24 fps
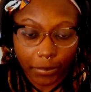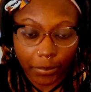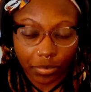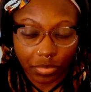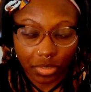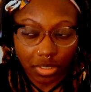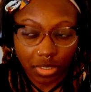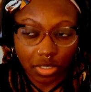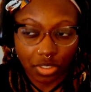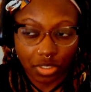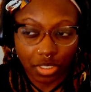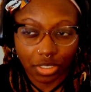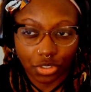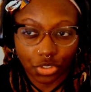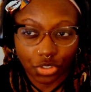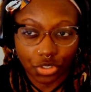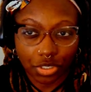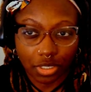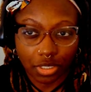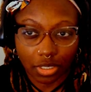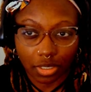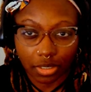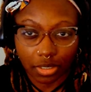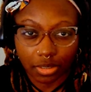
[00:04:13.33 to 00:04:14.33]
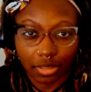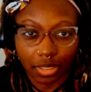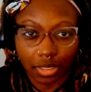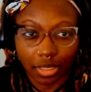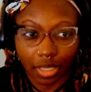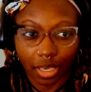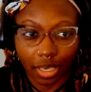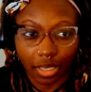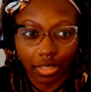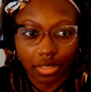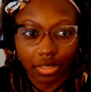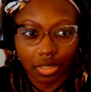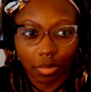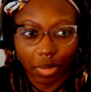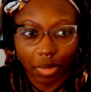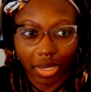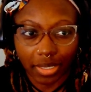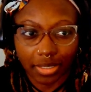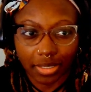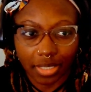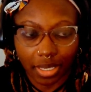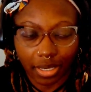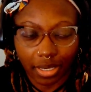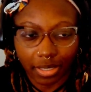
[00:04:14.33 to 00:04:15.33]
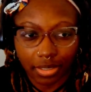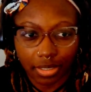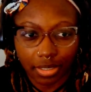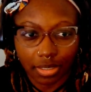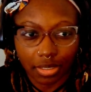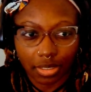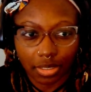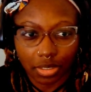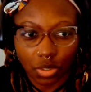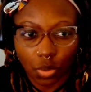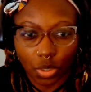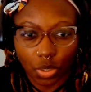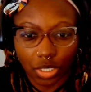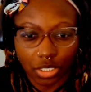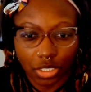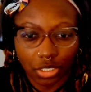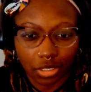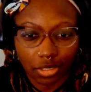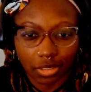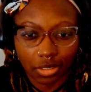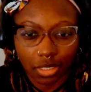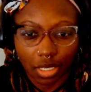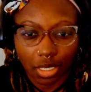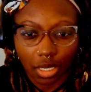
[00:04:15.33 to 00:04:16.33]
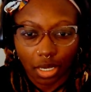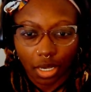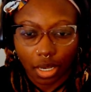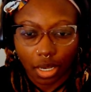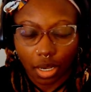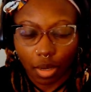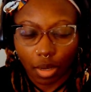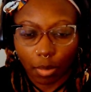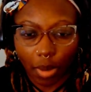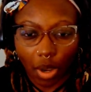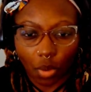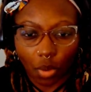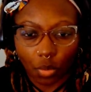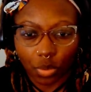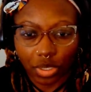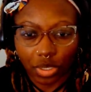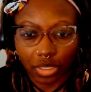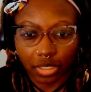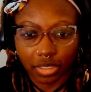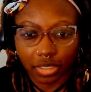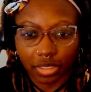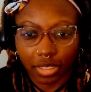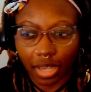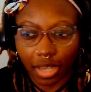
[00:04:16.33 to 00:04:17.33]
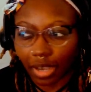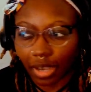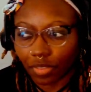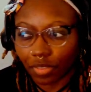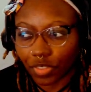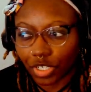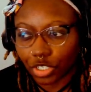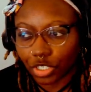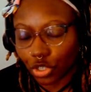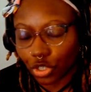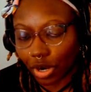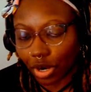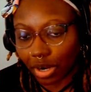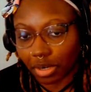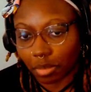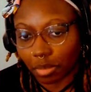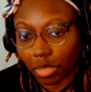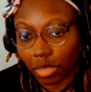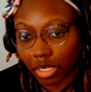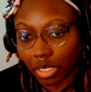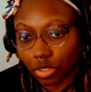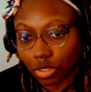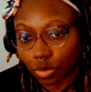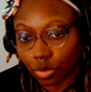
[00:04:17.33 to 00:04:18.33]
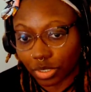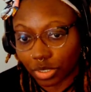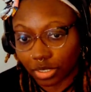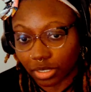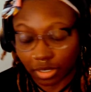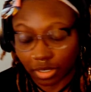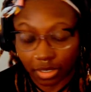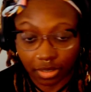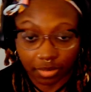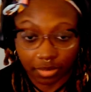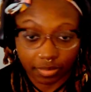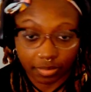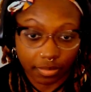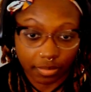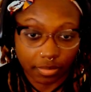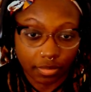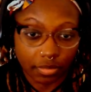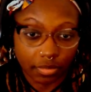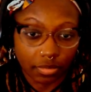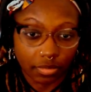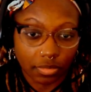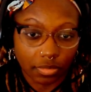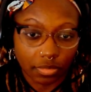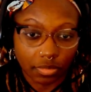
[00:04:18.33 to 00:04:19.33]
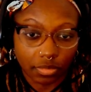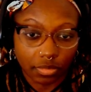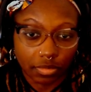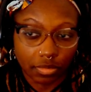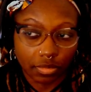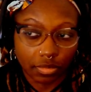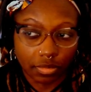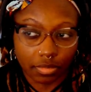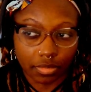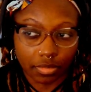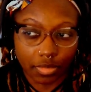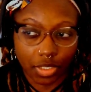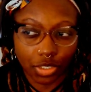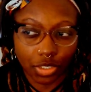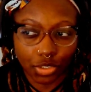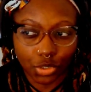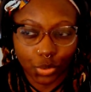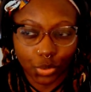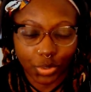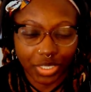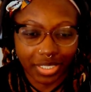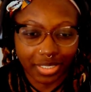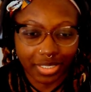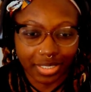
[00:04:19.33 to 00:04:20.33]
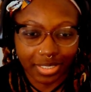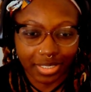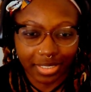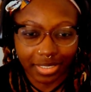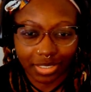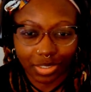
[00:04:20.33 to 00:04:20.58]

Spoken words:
It's interesting that somebody's asking this question about whether or not they're trying to mess with the 20s.